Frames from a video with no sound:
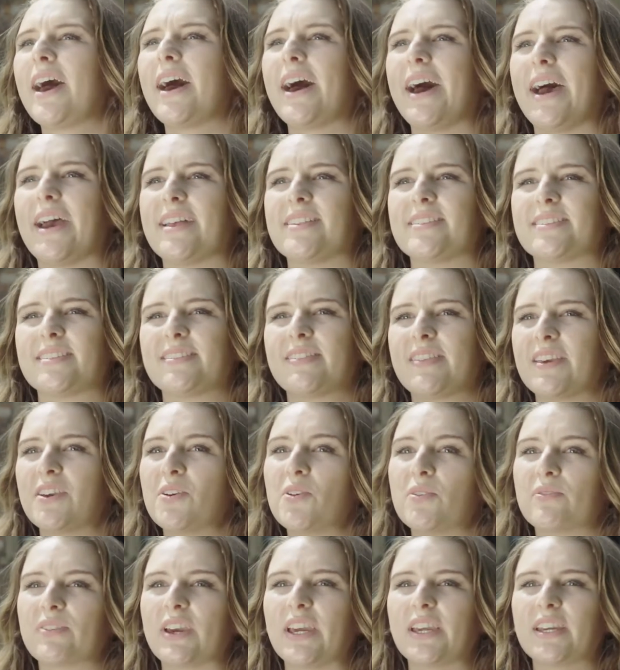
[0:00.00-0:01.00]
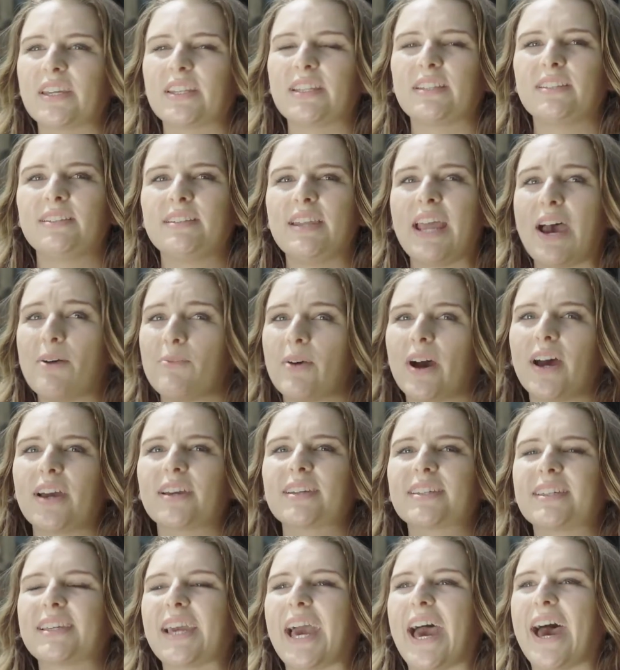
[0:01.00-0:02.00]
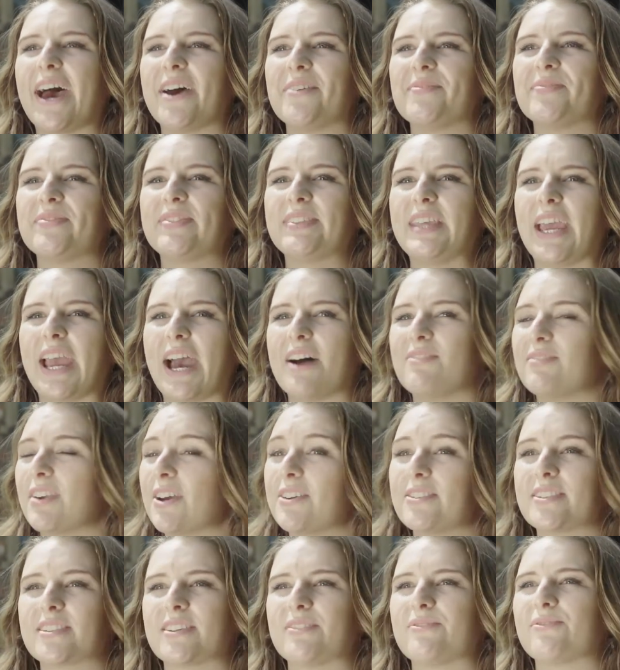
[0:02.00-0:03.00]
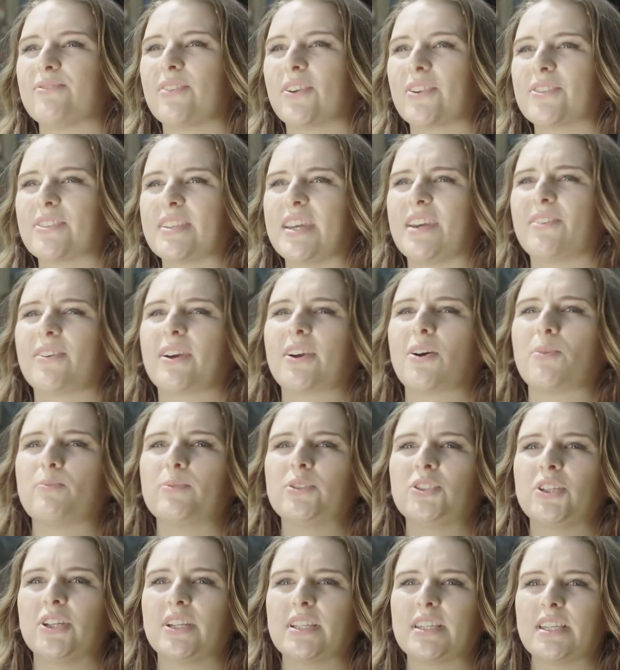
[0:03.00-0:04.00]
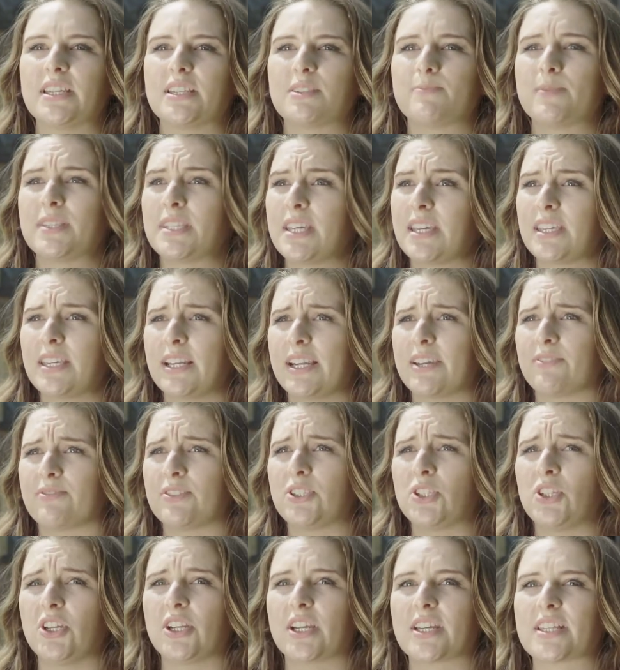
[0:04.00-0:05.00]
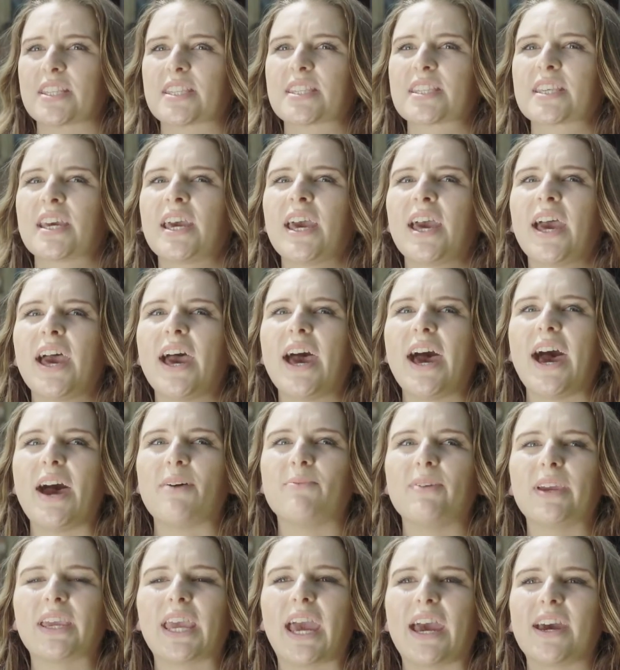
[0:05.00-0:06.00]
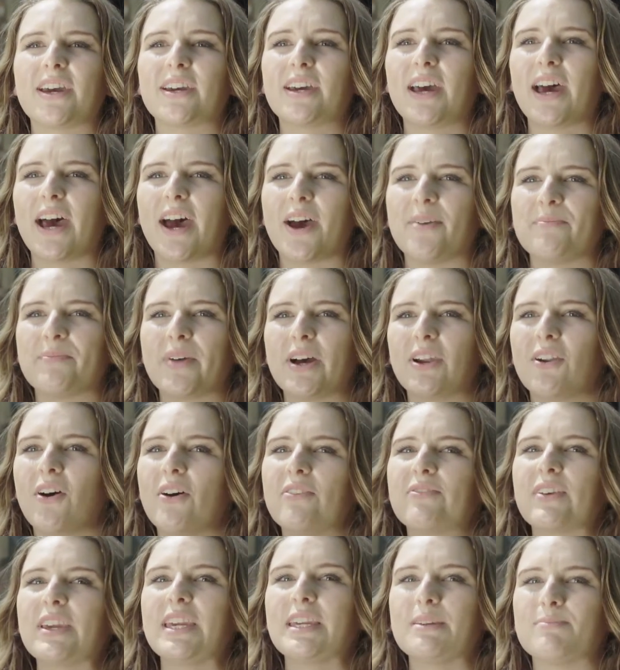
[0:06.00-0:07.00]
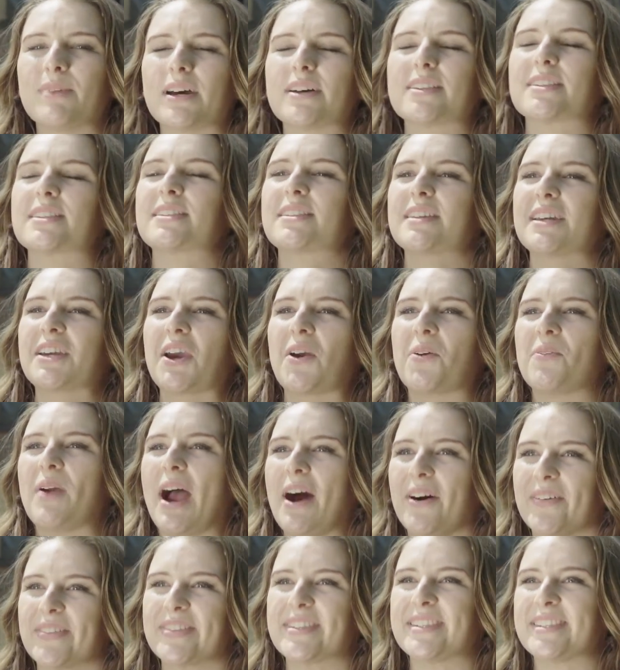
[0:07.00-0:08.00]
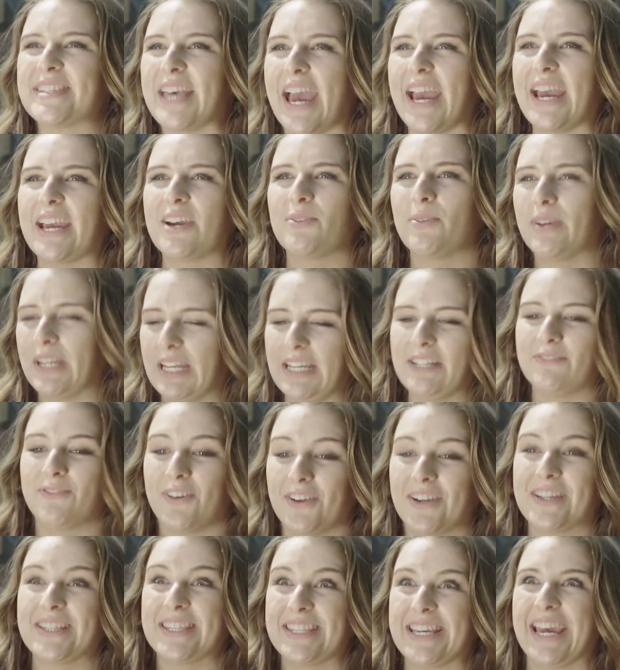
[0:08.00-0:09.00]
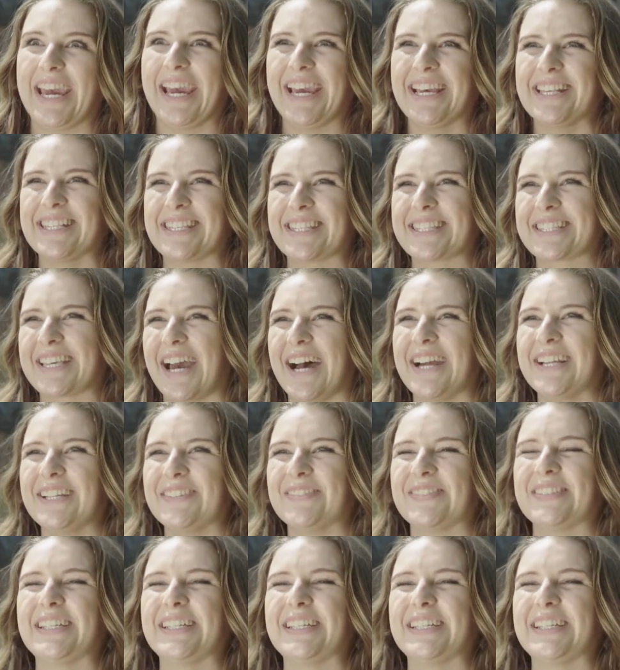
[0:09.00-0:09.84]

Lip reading: and the Jorvik network. They have loads of volunteering opportunities, particularly for students. And we get a lot of emails that go around saying we need volunteers kind of